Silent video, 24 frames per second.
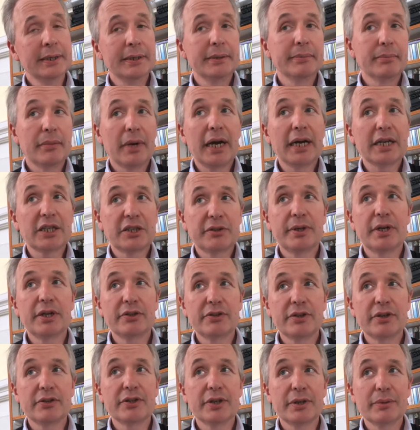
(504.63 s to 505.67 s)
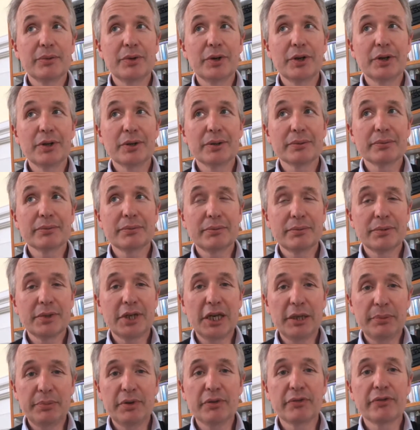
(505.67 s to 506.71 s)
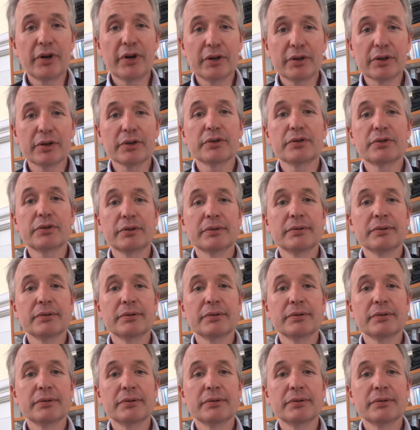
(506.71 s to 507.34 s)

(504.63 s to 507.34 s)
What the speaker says: my experience is it will keep you focused,